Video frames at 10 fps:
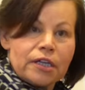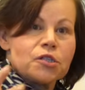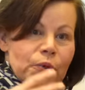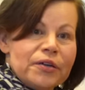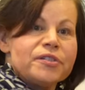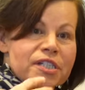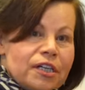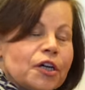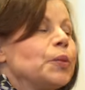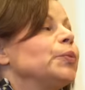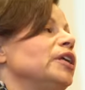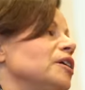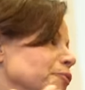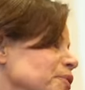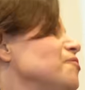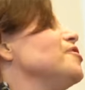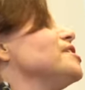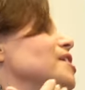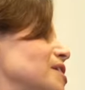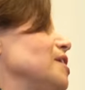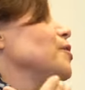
taught by world-class faculty.